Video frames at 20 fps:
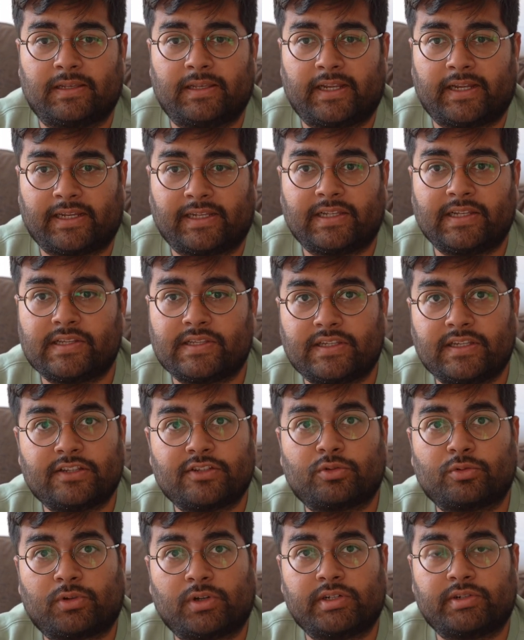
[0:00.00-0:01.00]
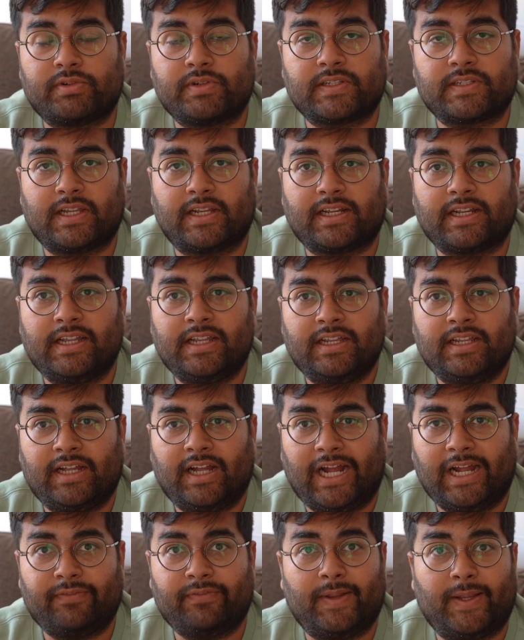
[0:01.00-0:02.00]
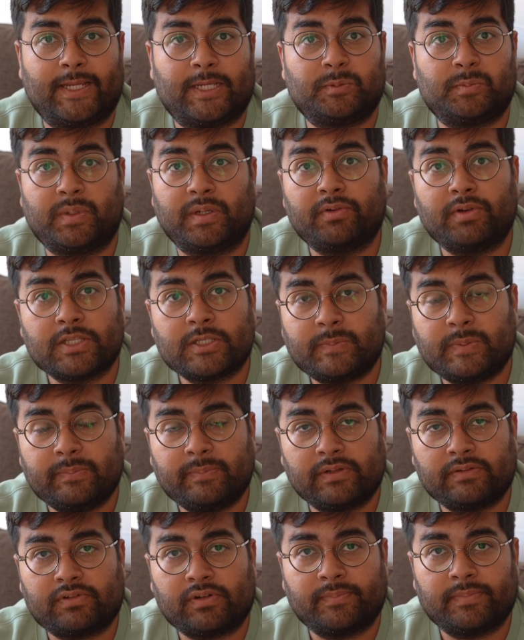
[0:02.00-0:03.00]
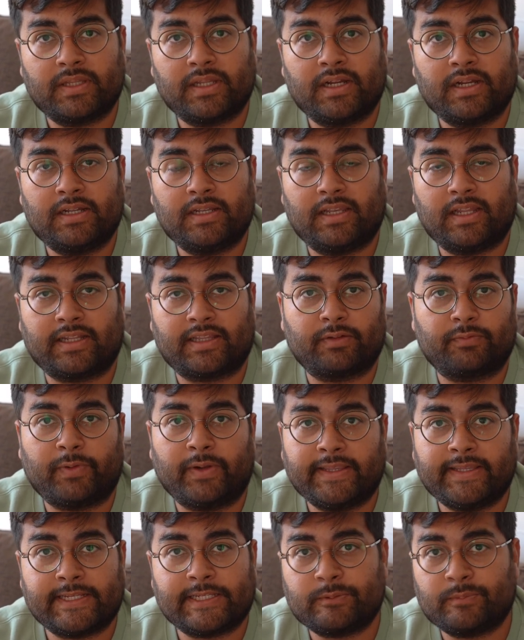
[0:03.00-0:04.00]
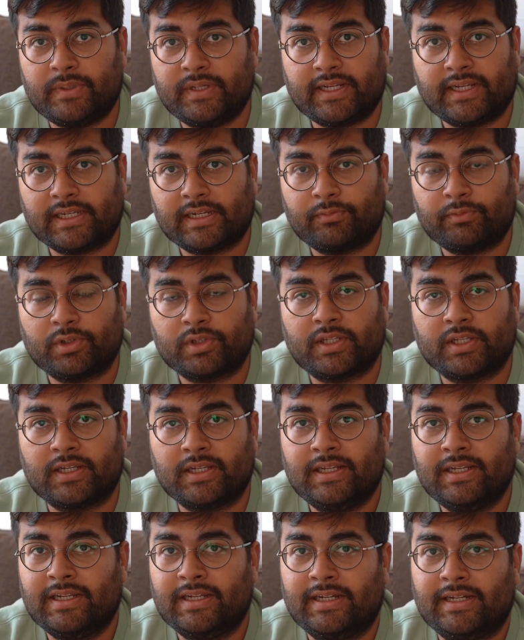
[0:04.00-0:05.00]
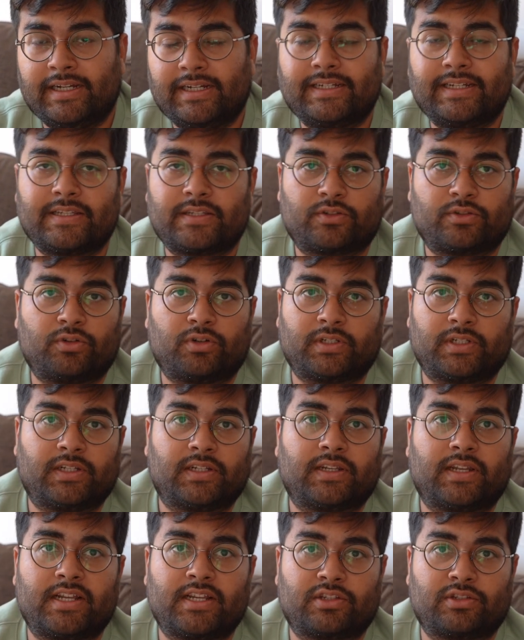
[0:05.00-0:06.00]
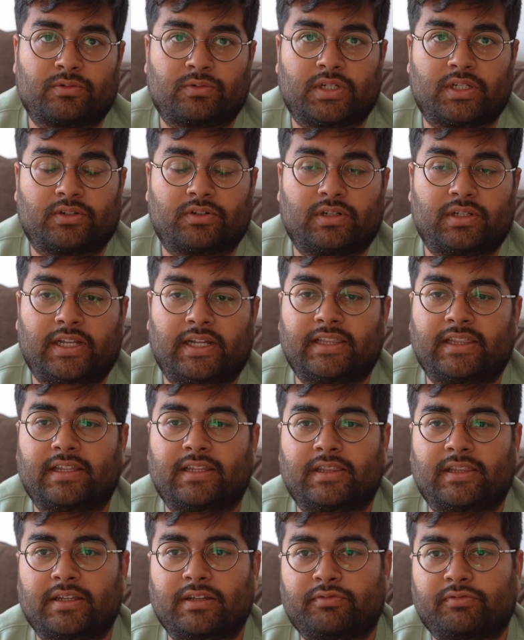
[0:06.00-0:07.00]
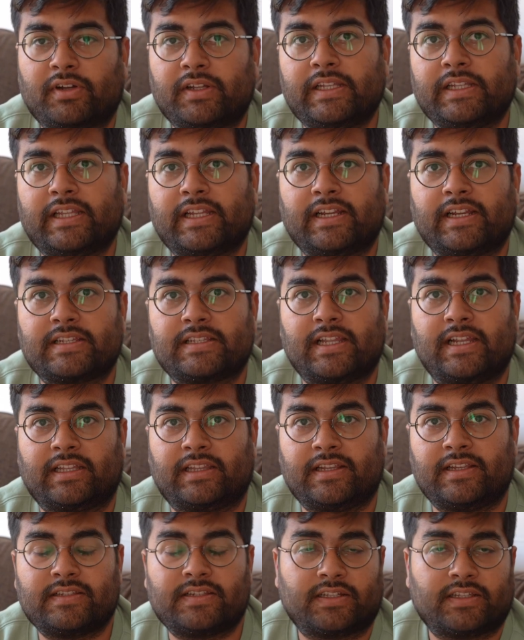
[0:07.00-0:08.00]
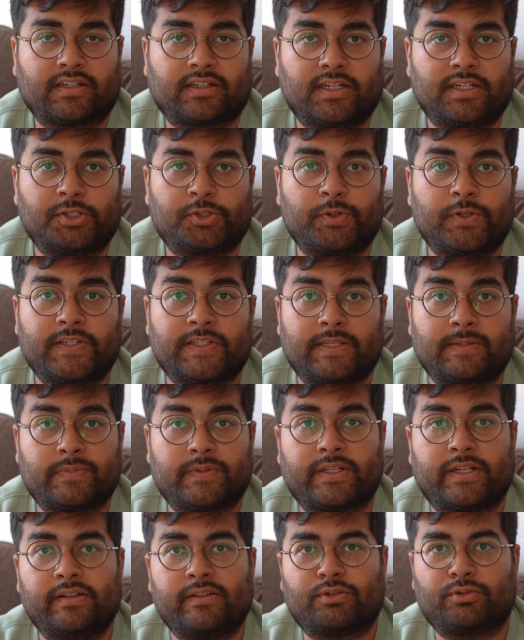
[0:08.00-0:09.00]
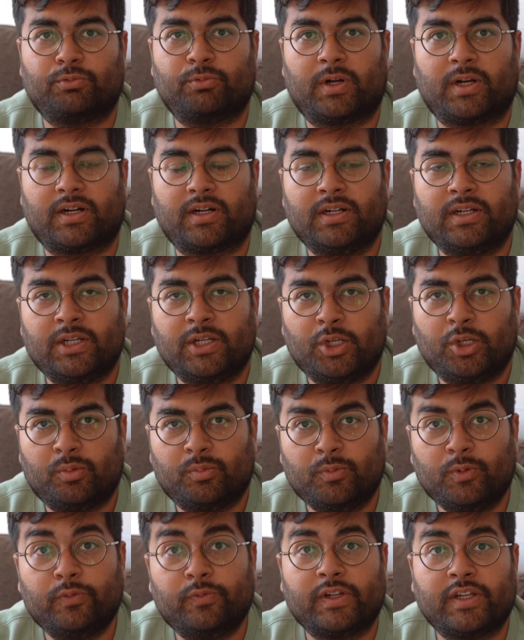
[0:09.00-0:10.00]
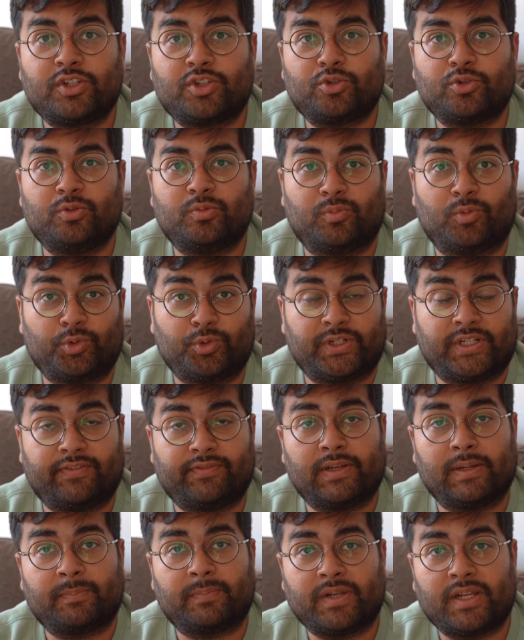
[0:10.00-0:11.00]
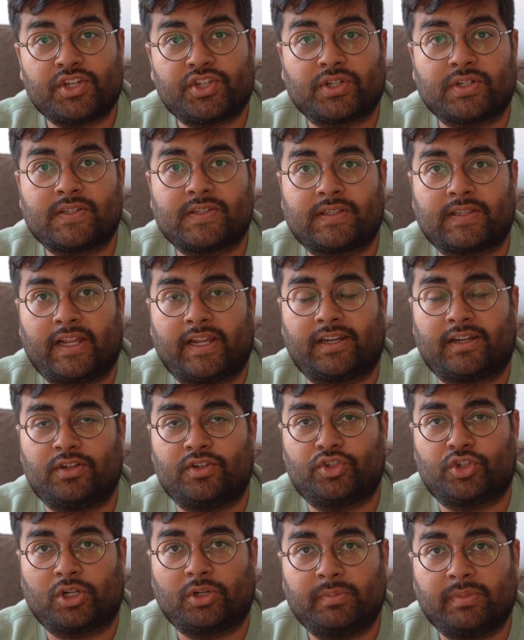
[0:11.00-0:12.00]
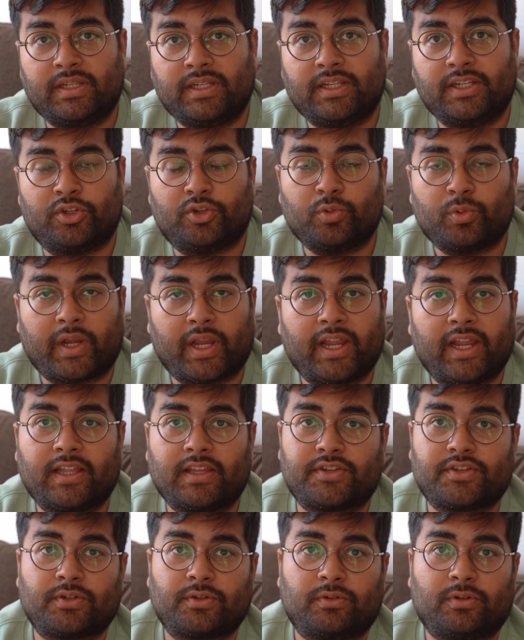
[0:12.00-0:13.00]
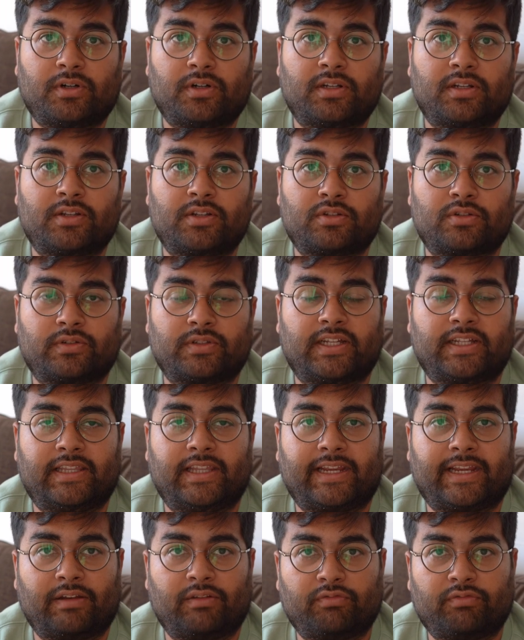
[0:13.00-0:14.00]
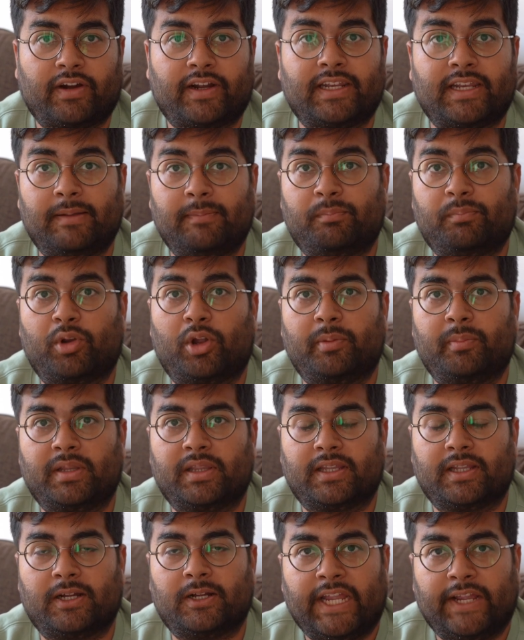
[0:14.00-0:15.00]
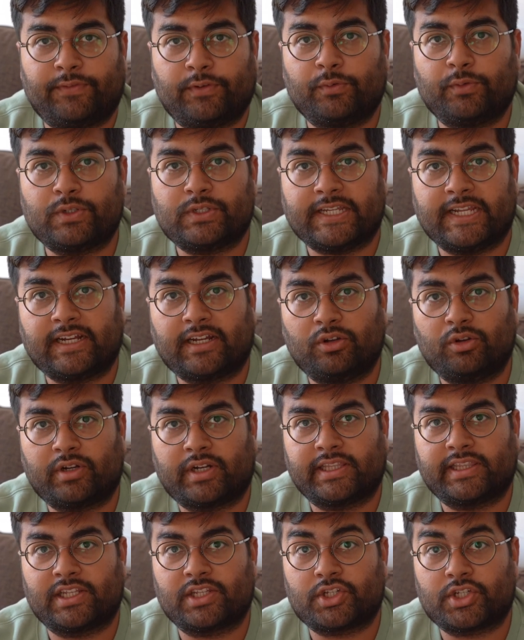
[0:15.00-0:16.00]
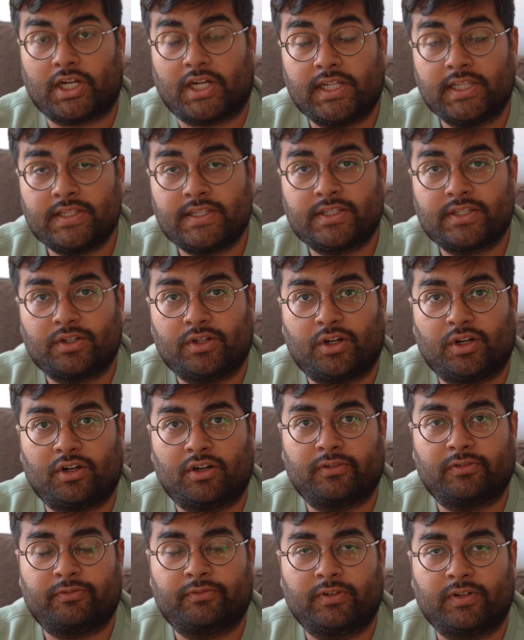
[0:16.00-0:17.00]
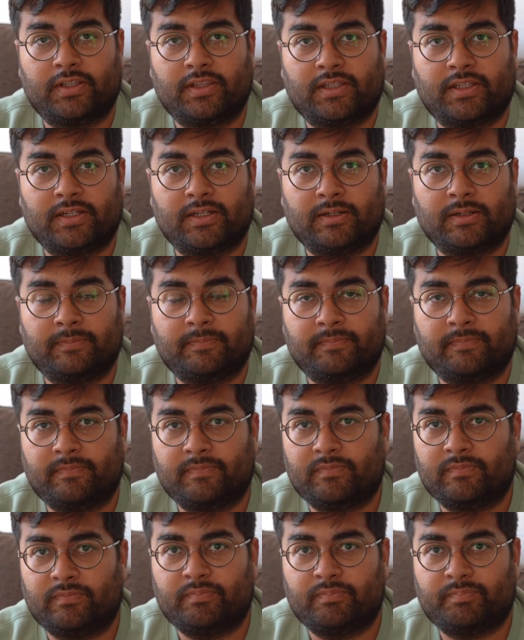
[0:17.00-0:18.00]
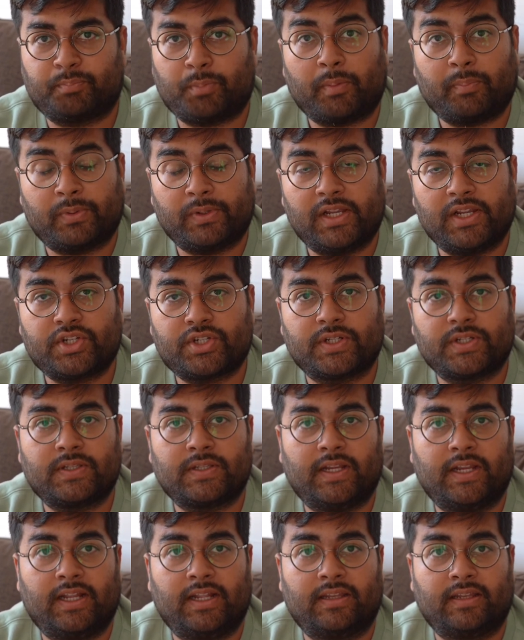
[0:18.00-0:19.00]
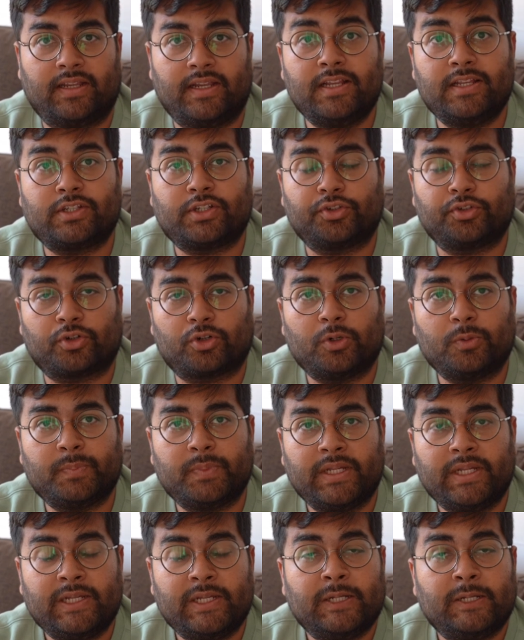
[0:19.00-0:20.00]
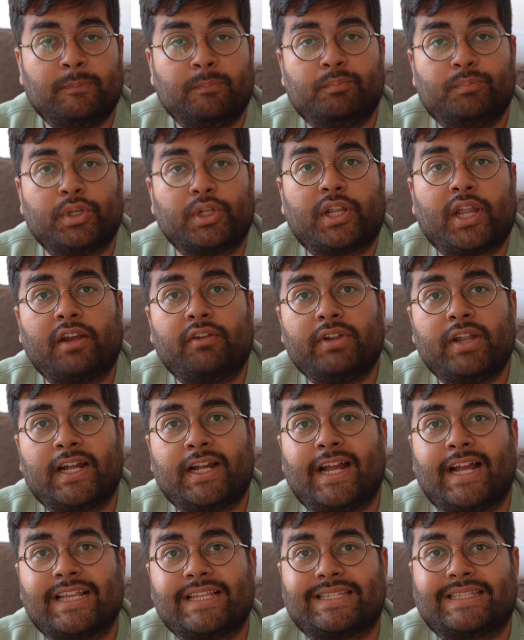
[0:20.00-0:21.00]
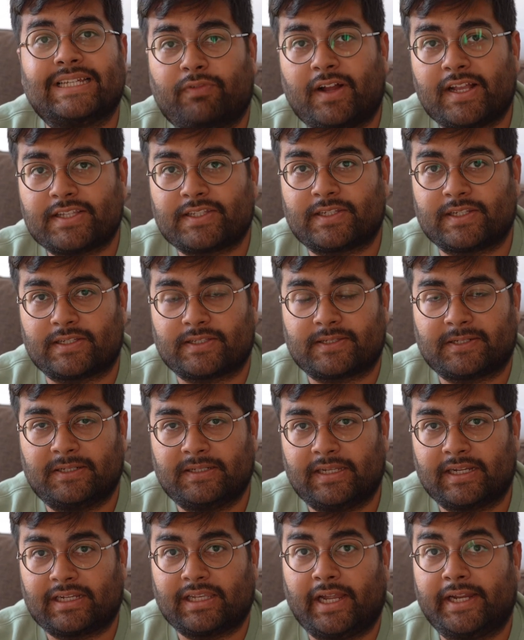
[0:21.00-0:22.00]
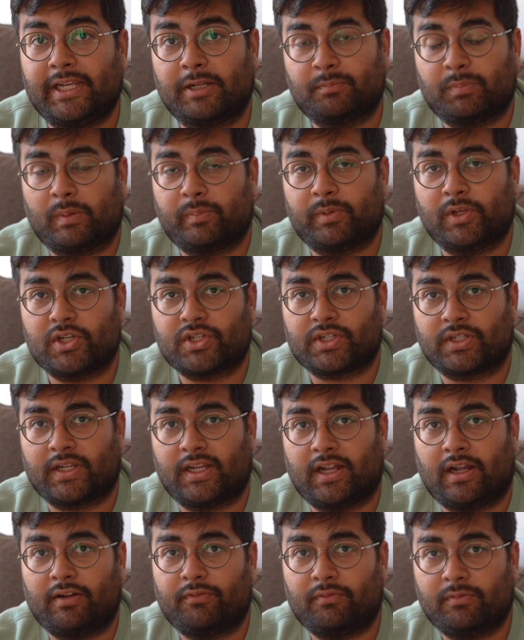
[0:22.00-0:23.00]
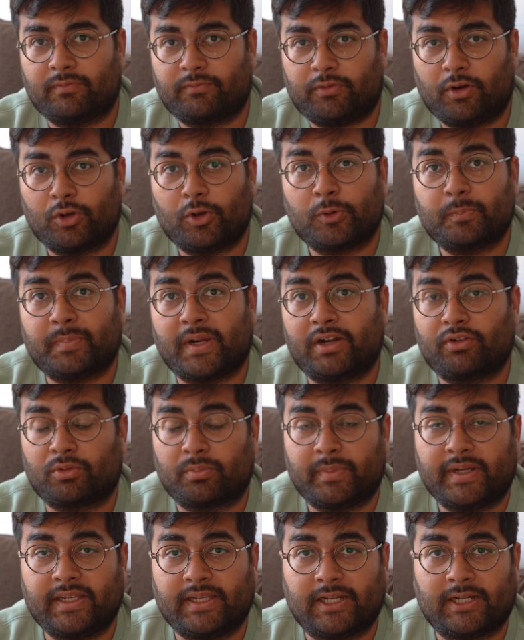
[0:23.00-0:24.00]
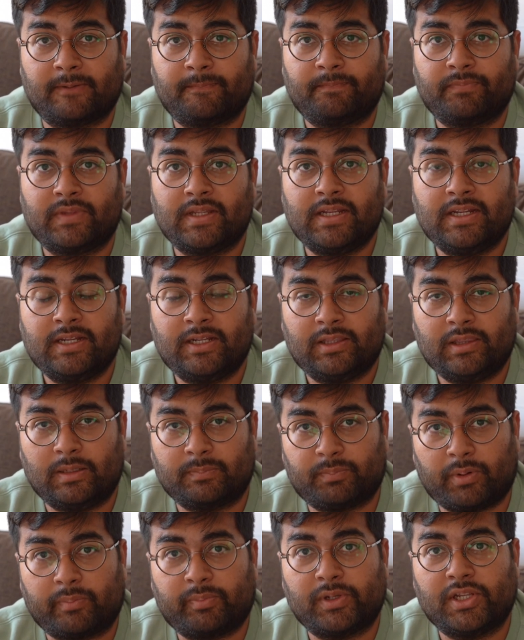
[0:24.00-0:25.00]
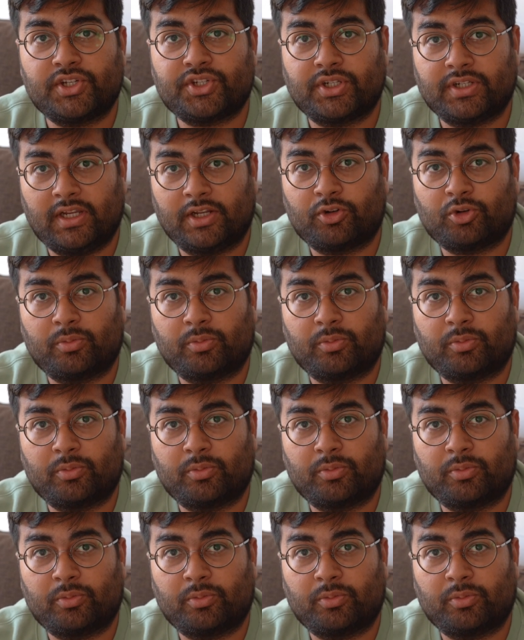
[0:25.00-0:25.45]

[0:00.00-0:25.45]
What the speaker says: Like at least these two countries, like I've experienced people from there, like the way they speak and everything, it is not in a nice tone at all. And the funny thing is like these are the countries themselves who are moving to more developed nations like Germany, UK and so on, so that they can find employment there. If you would take a look at the charts of the population in Eastern Europe, Bulgaria has the fastest declining population, followed by Romania. The population in